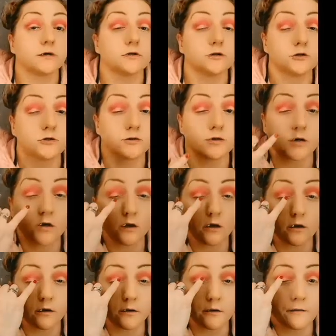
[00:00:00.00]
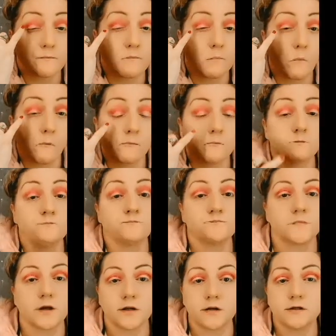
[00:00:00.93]
make sure that I had
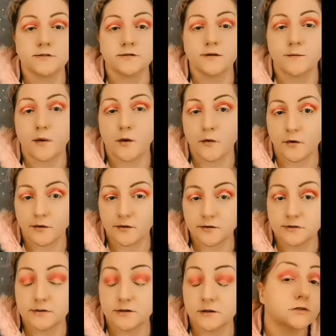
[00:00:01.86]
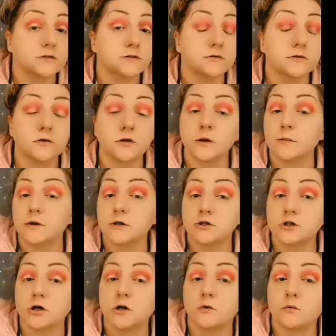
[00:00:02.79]
a decent amount of concealer so that my
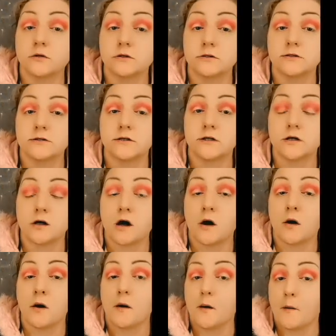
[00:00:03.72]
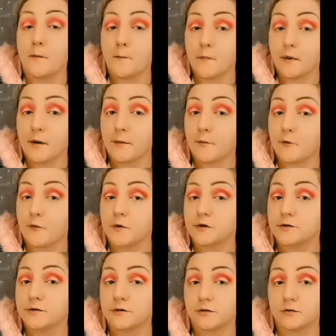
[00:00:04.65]
shadow wouldn't stick. But I'm
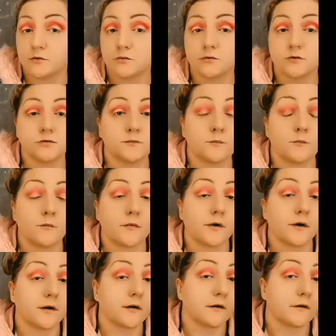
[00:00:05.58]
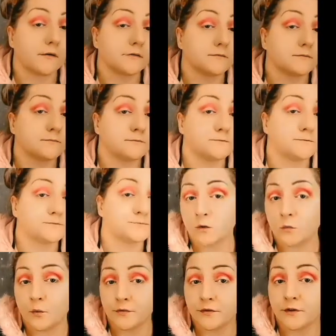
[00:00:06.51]
going to use like
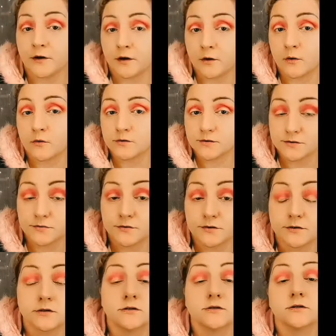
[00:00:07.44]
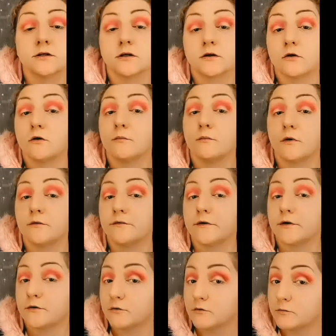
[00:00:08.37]
one that I know is going to stick, or a
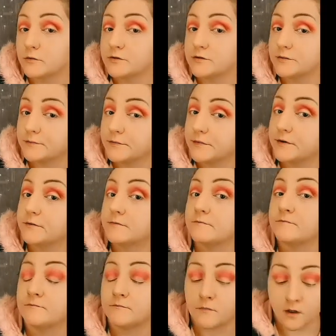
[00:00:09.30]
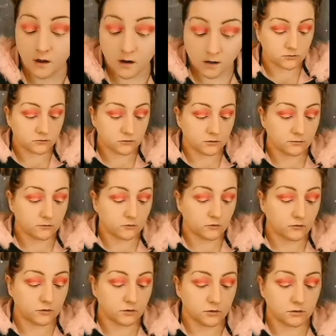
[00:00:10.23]
multi-chrome or something. So I'm
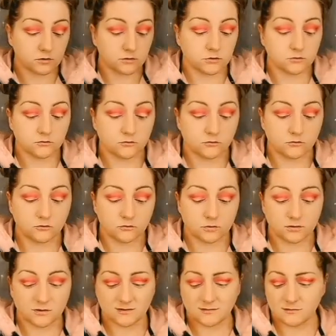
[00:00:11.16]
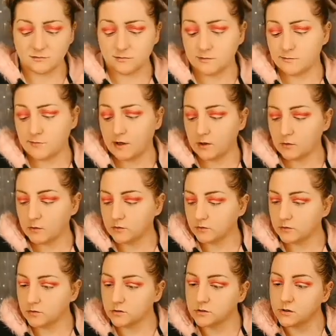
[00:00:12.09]
going to, it's a little bit
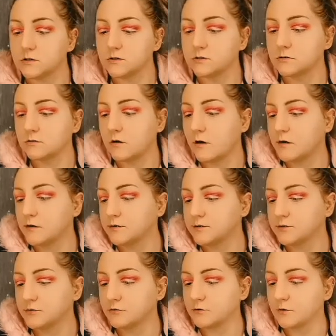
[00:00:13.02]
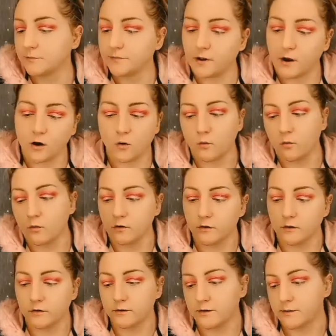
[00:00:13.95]
backwards. I screwed up the heart
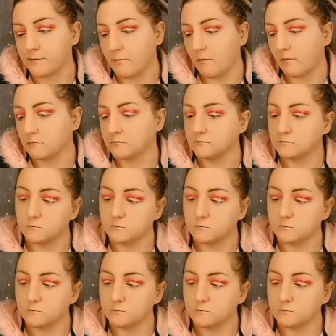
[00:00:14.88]
one and